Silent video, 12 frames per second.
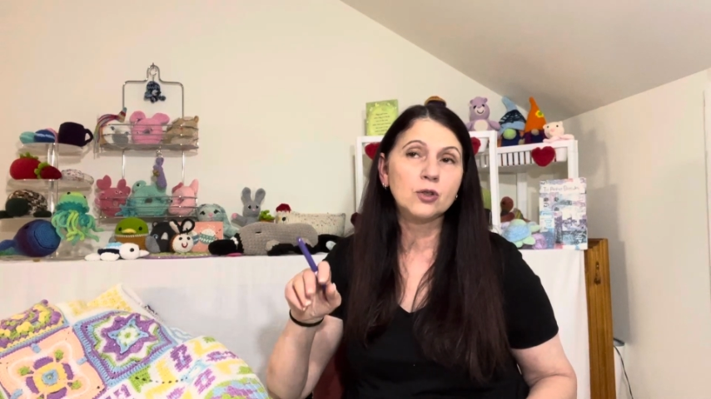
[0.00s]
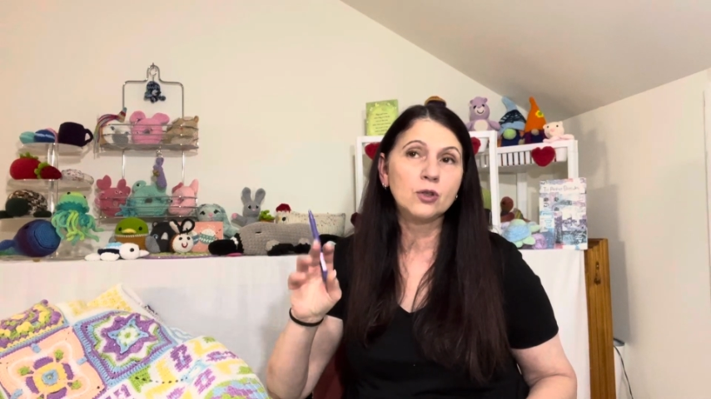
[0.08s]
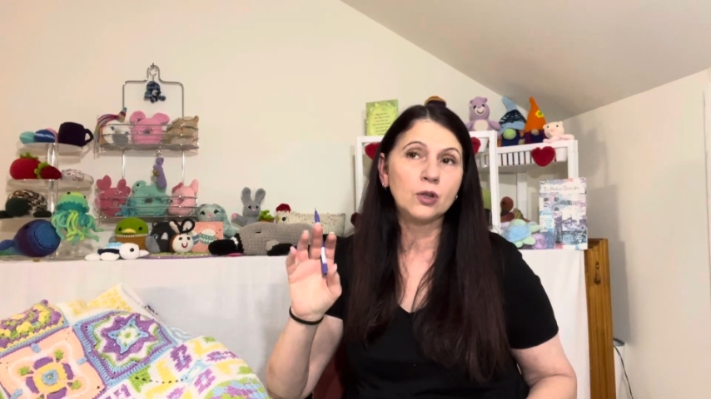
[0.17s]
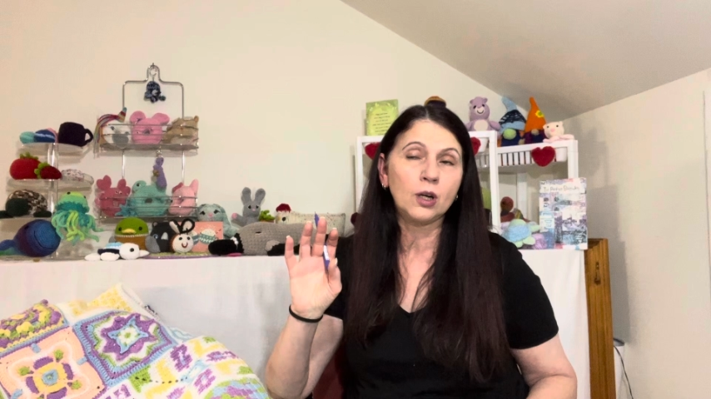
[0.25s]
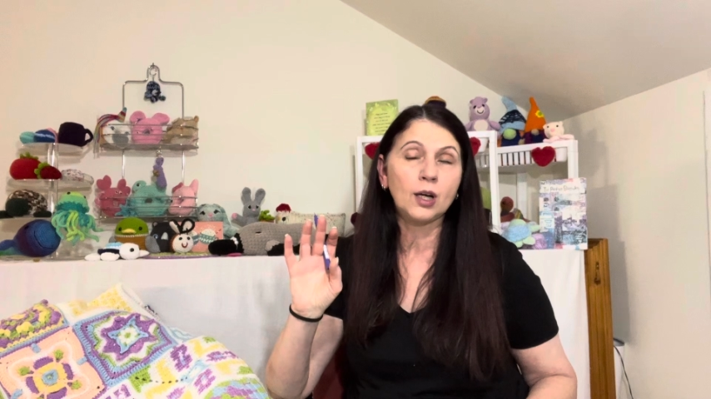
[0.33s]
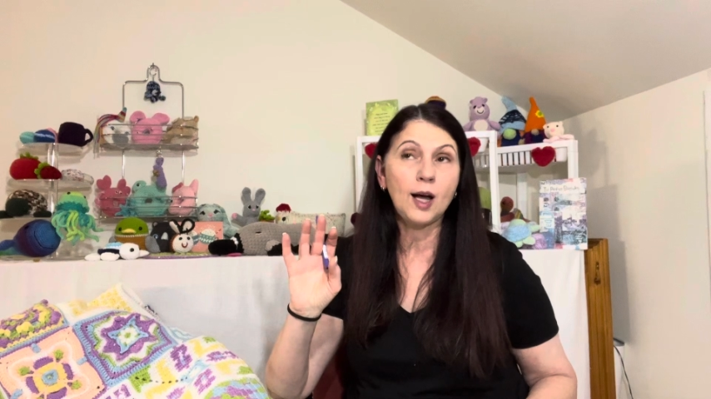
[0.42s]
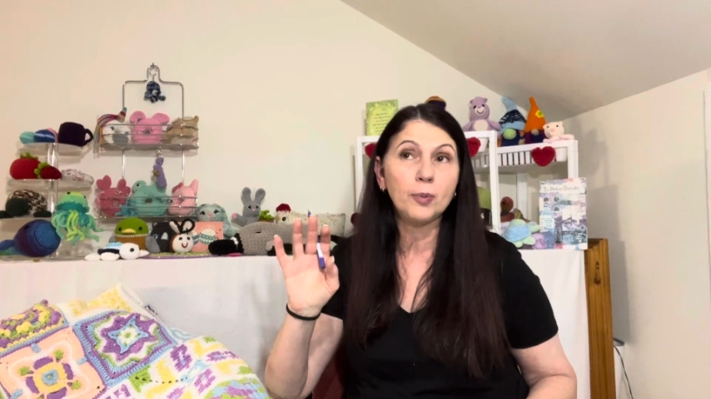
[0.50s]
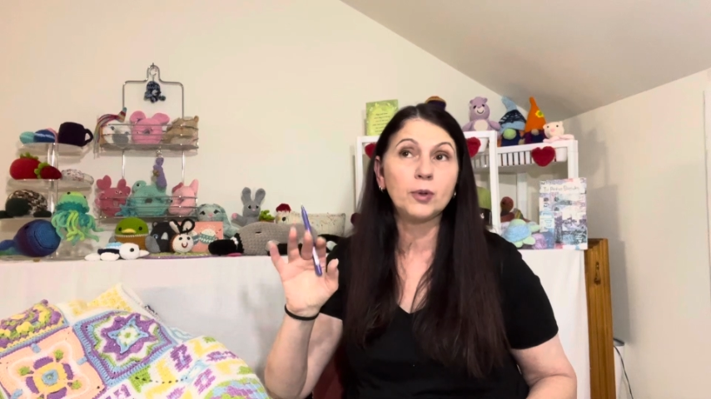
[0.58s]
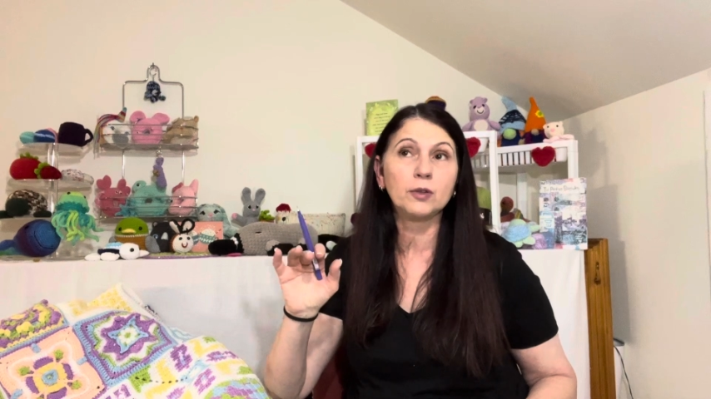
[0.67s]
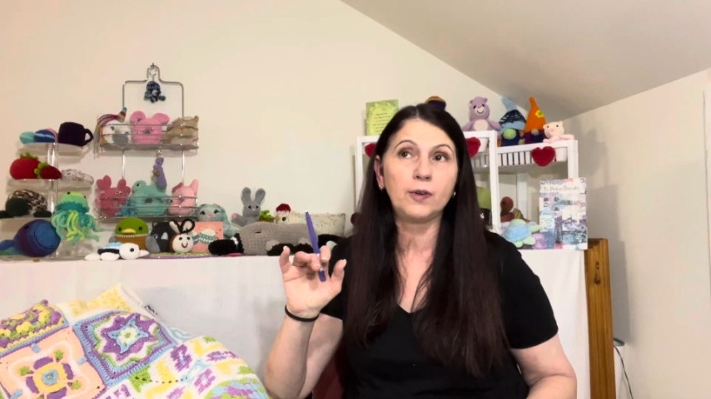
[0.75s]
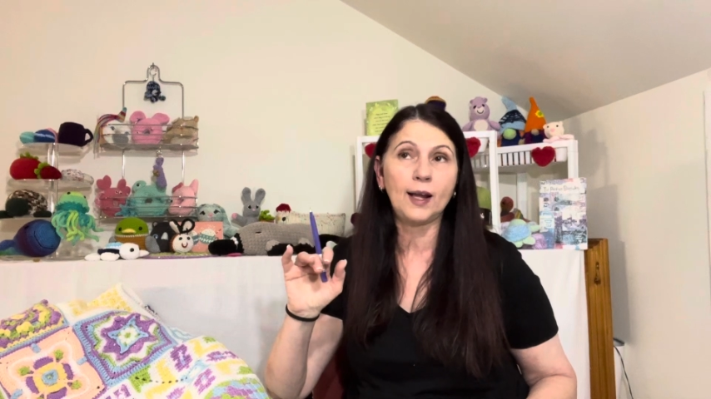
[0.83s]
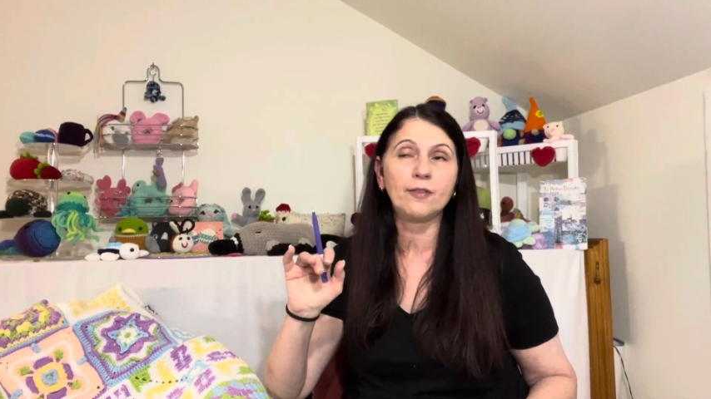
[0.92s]
a couple
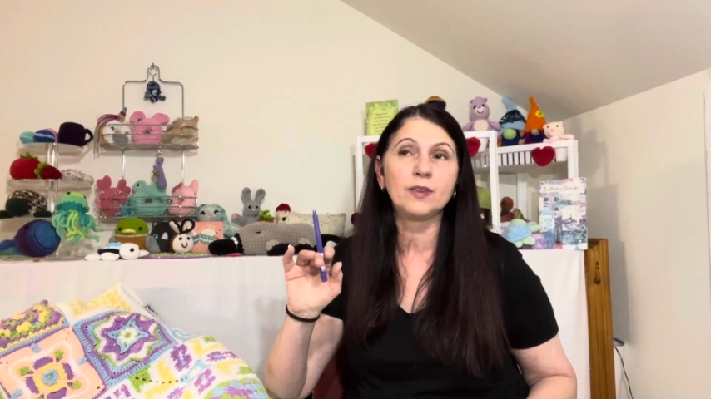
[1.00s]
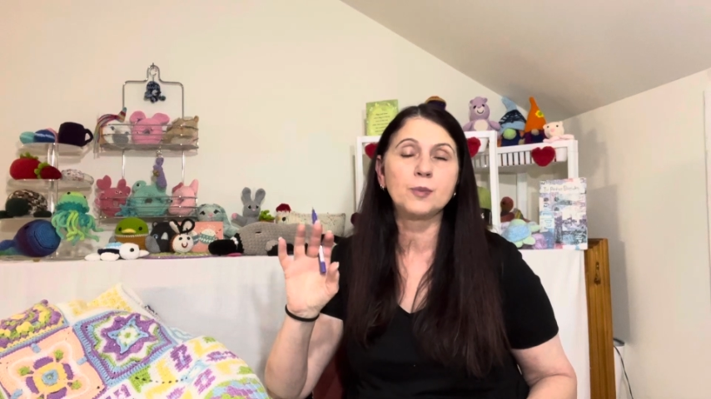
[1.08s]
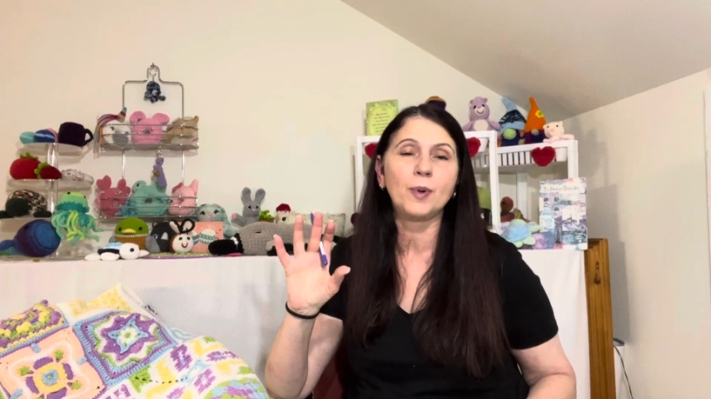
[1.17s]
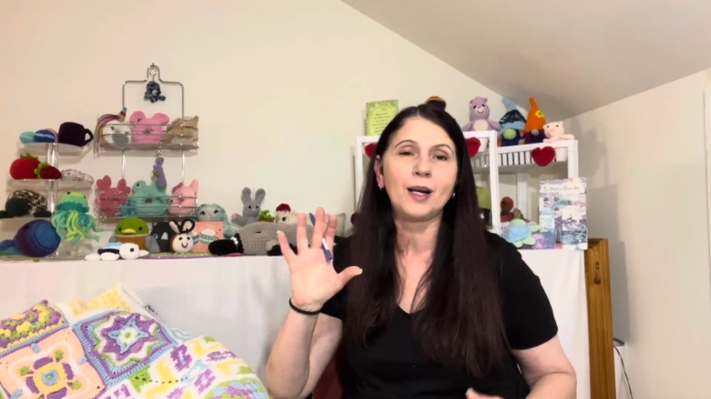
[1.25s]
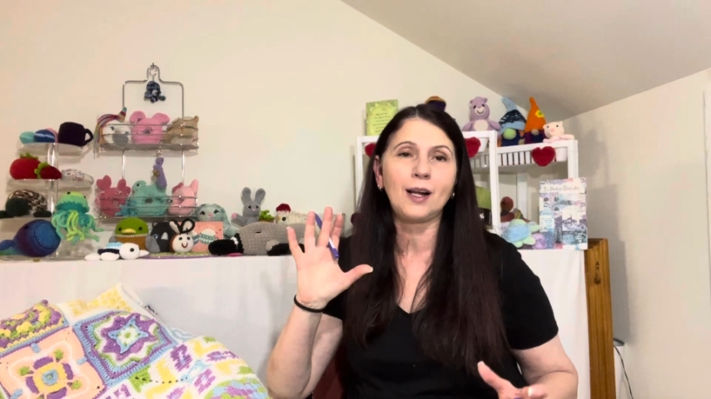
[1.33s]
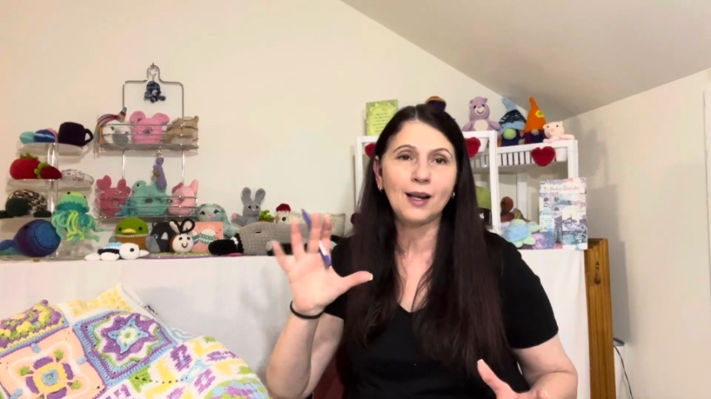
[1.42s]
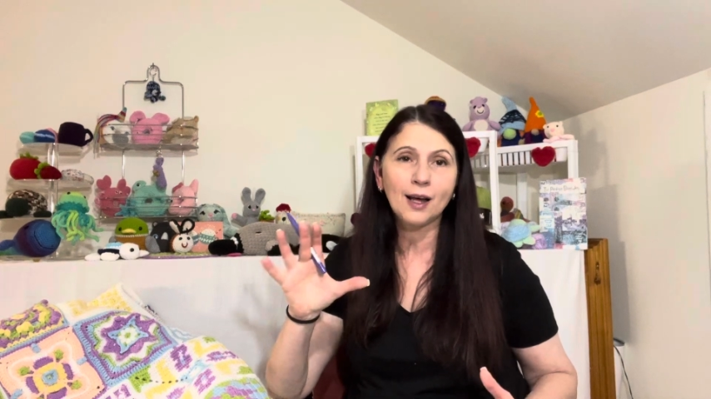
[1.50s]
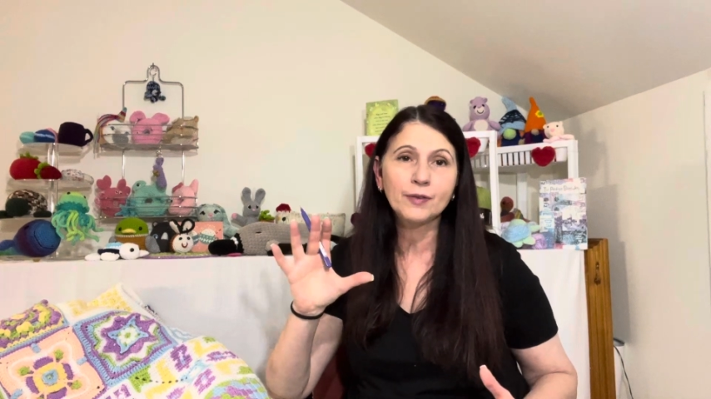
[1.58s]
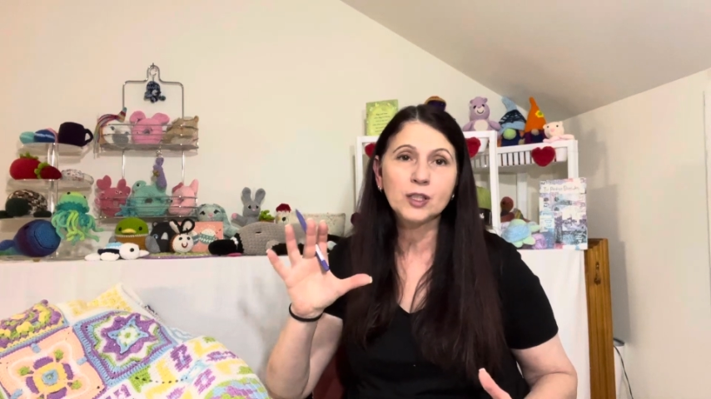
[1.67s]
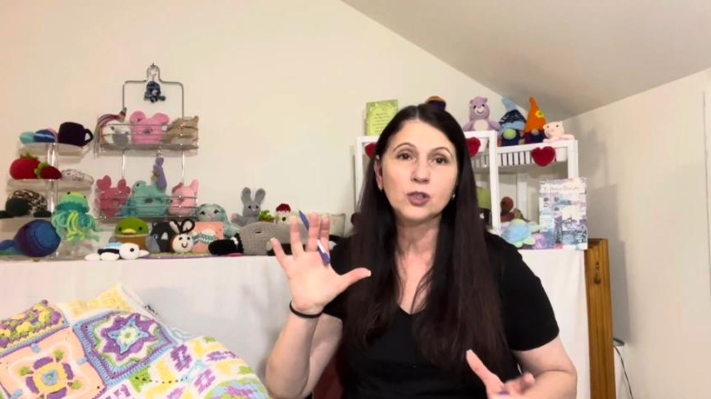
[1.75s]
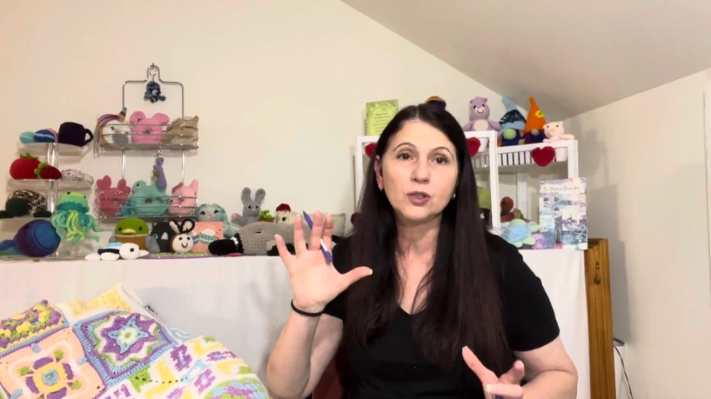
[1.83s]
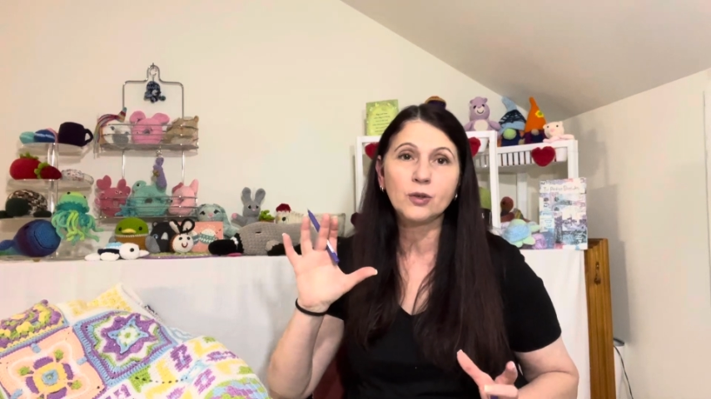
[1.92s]
of loveys, but a
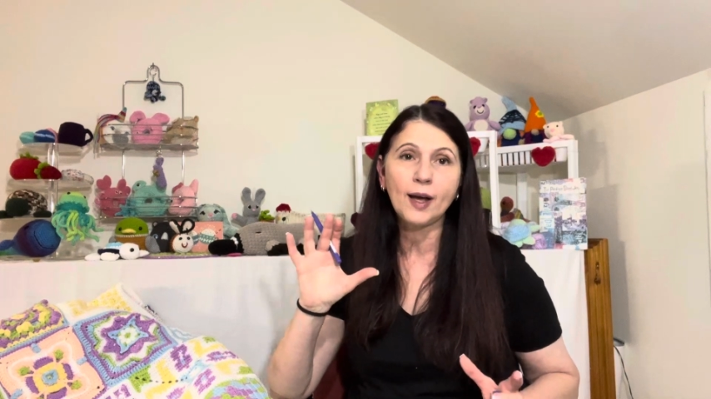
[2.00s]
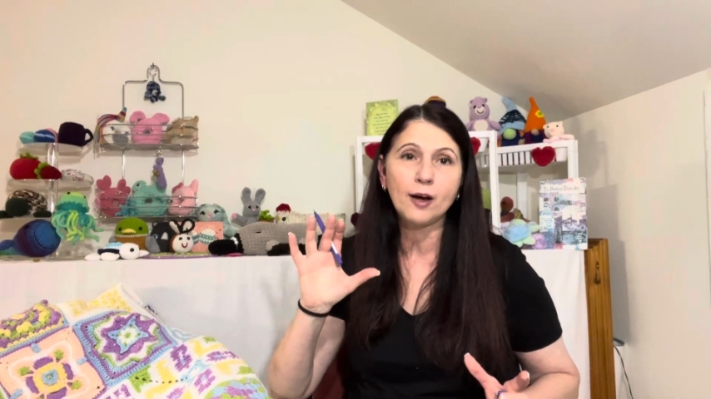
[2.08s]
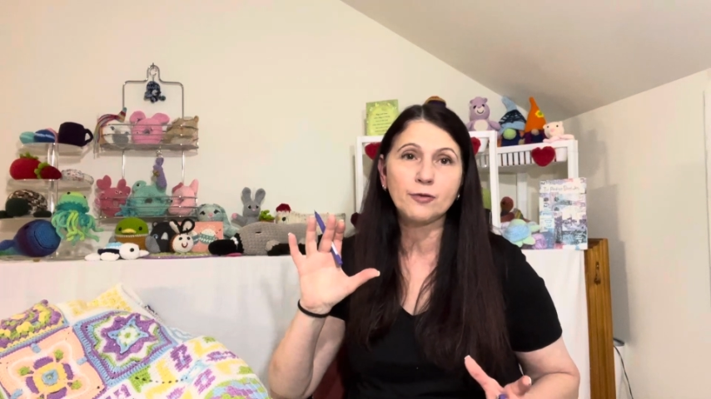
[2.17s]
lovey to our